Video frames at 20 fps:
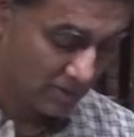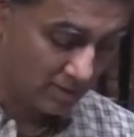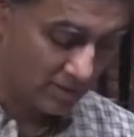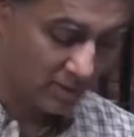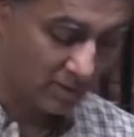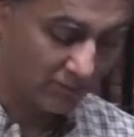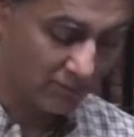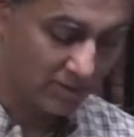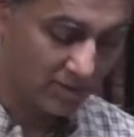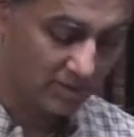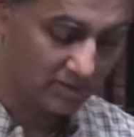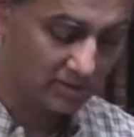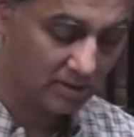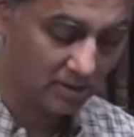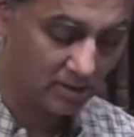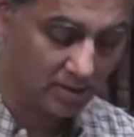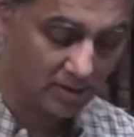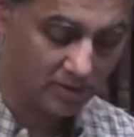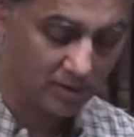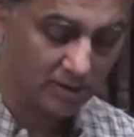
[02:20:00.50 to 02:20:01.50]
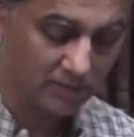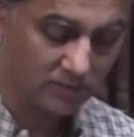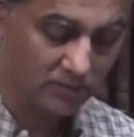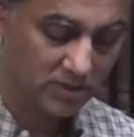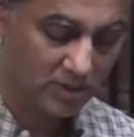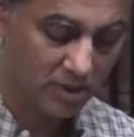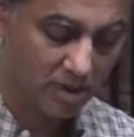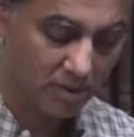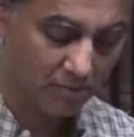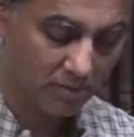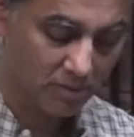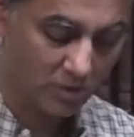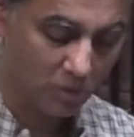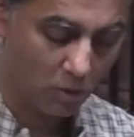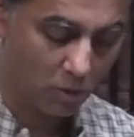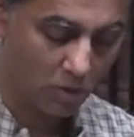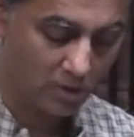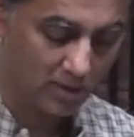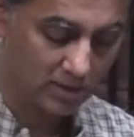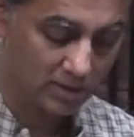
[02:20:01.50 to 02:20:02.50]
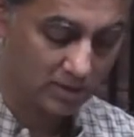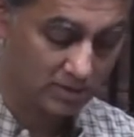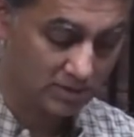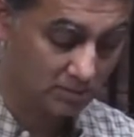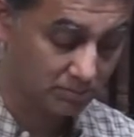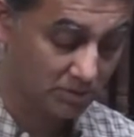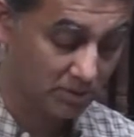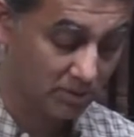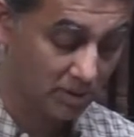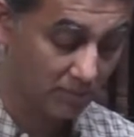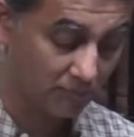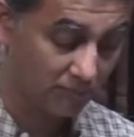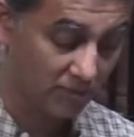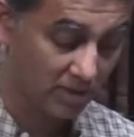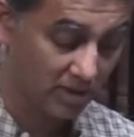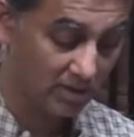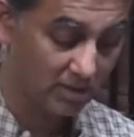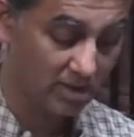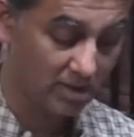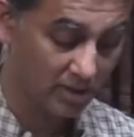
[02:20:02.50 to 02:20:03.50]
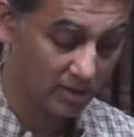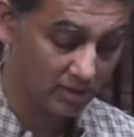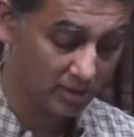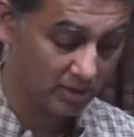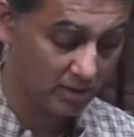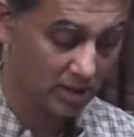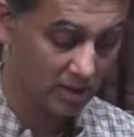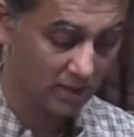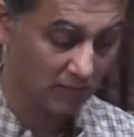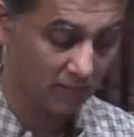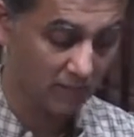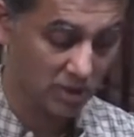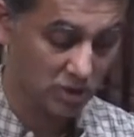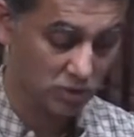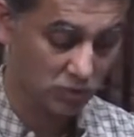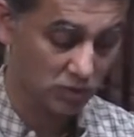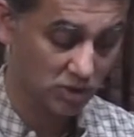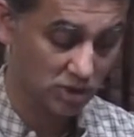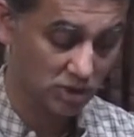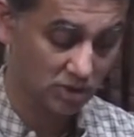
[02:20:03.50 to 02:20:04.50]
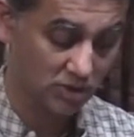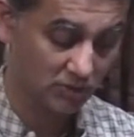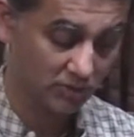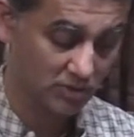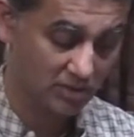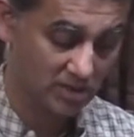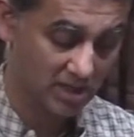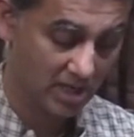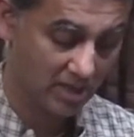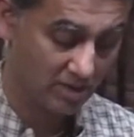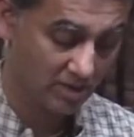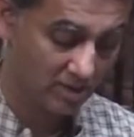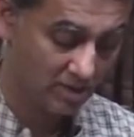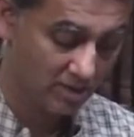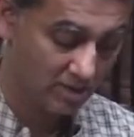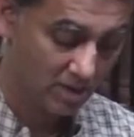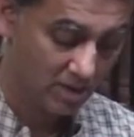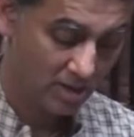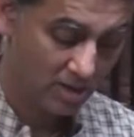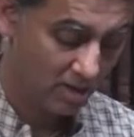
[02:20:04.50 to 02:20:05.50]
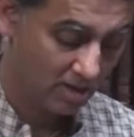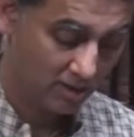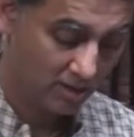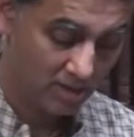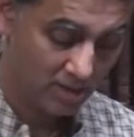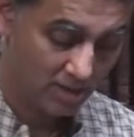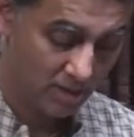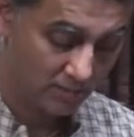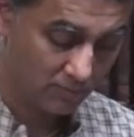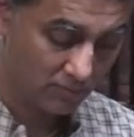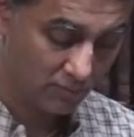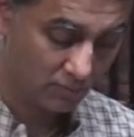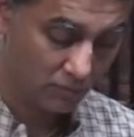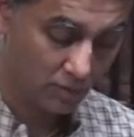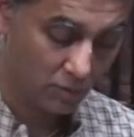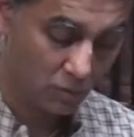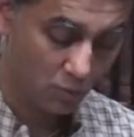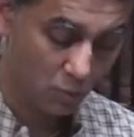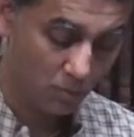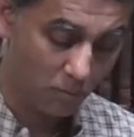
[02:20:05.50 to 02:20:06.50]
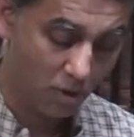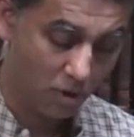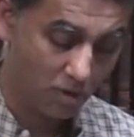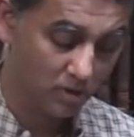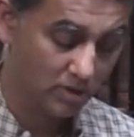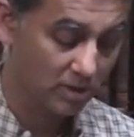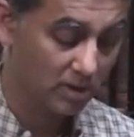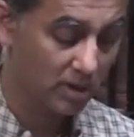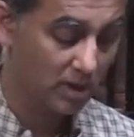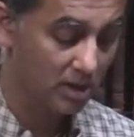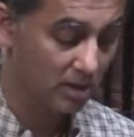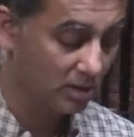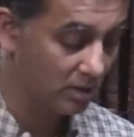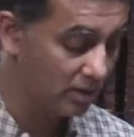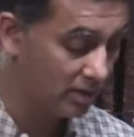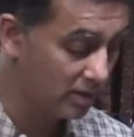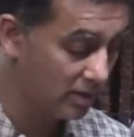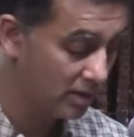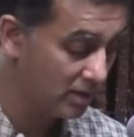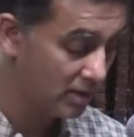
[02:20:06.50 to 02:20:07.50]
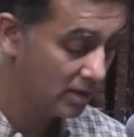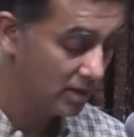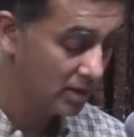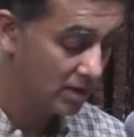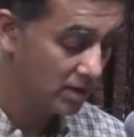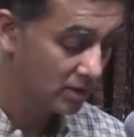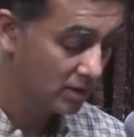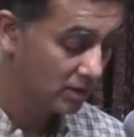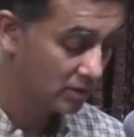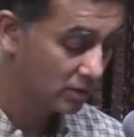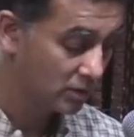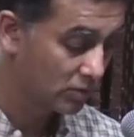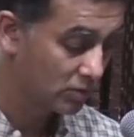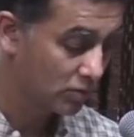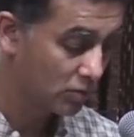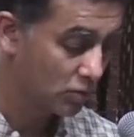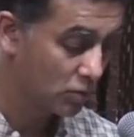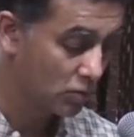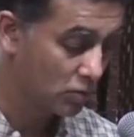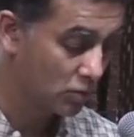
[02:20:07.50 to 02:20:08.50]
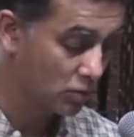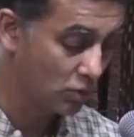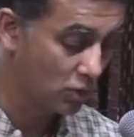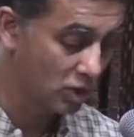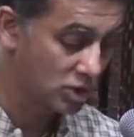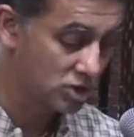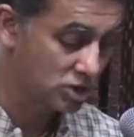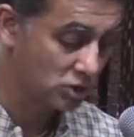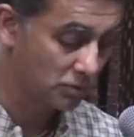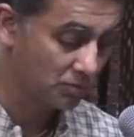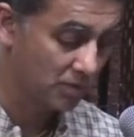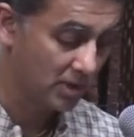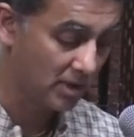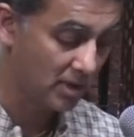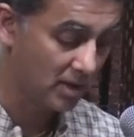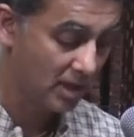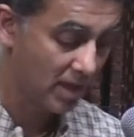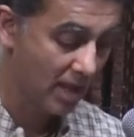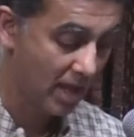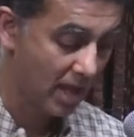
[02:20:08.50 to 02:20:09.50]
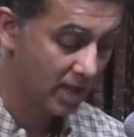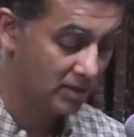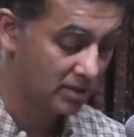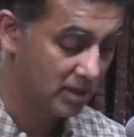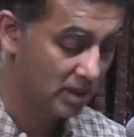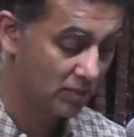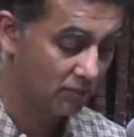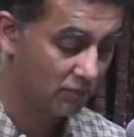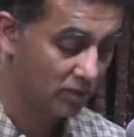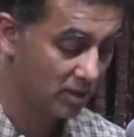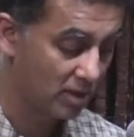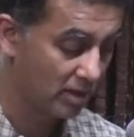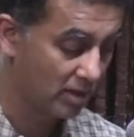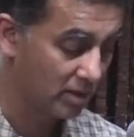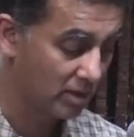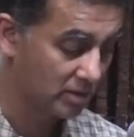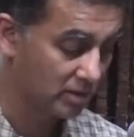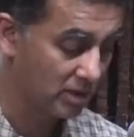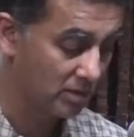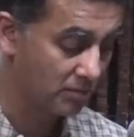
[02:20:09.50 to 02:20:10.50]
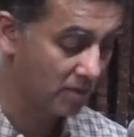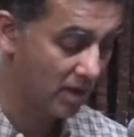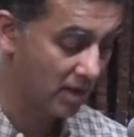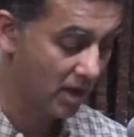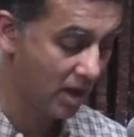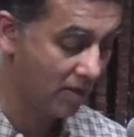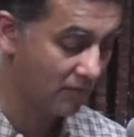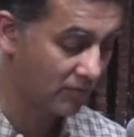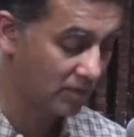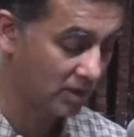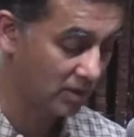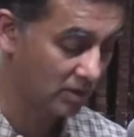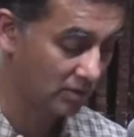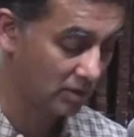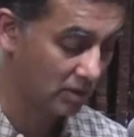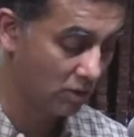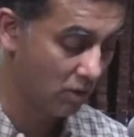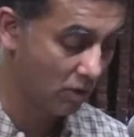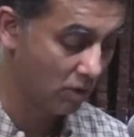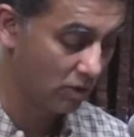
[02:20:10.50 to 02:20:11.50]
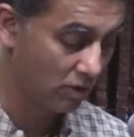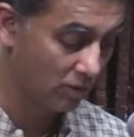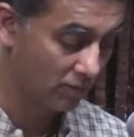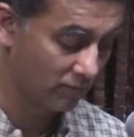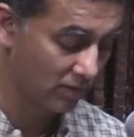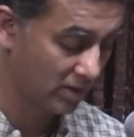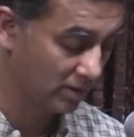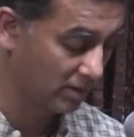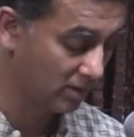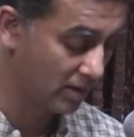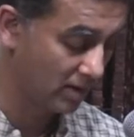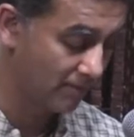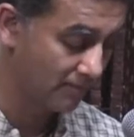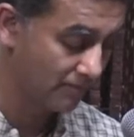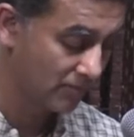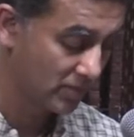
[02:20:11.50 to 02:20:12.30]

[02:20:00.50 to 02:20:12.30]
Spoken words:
defeating their relatives, but all had accepted them willingly under the infatuation of desire. None were low-born, ugly, crude or stupid, and none were neglected by Ravana, the lord of Lanka.